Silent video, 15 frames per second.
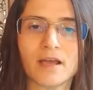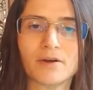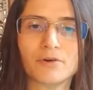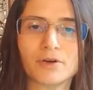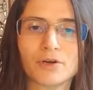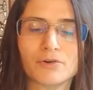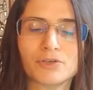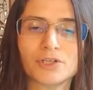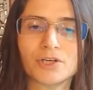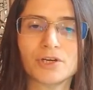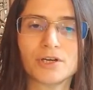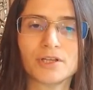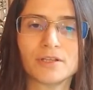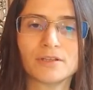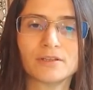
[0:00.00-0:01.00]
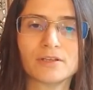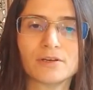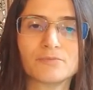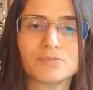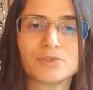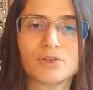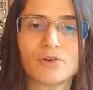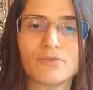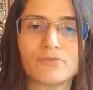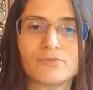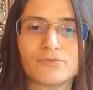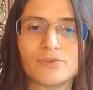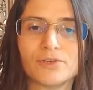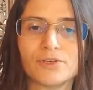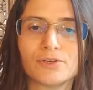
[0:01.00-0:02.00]
agriculture in terms of
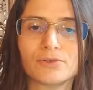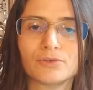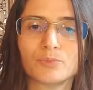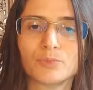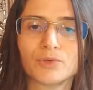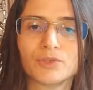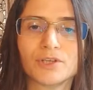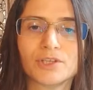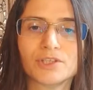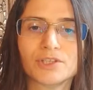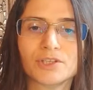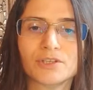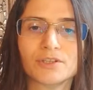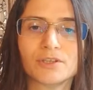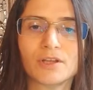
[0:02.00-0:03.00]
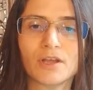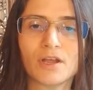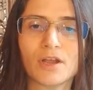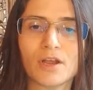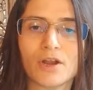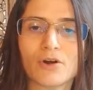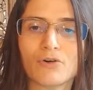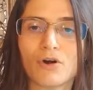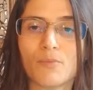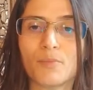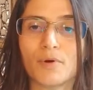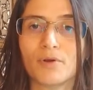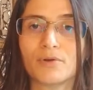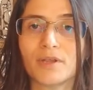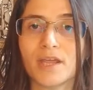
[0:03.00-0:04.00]
yield, production,
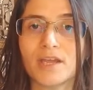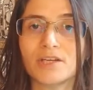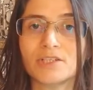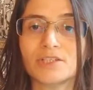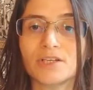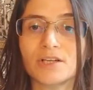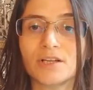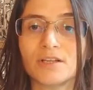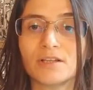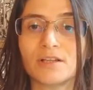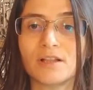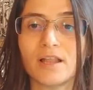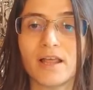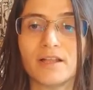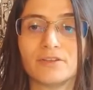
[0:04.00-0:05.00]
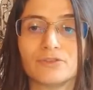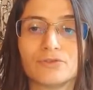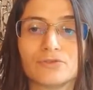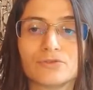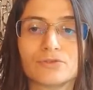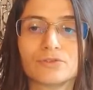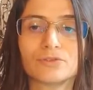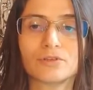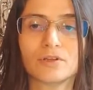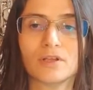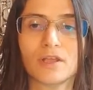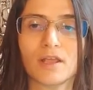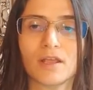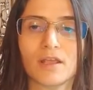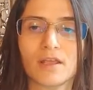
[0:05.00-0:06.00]
crop allocation, land use.
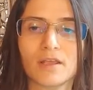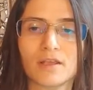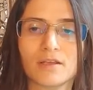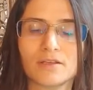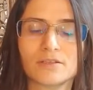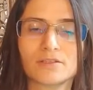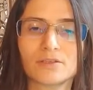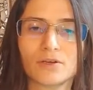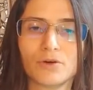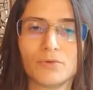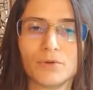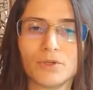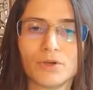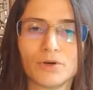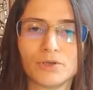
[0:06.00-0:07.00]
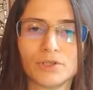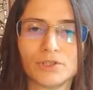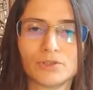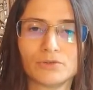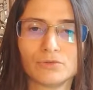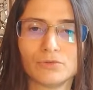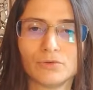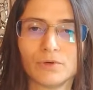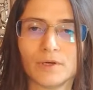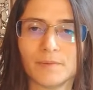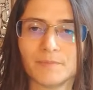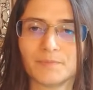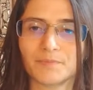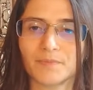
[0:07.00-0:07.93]
So in order to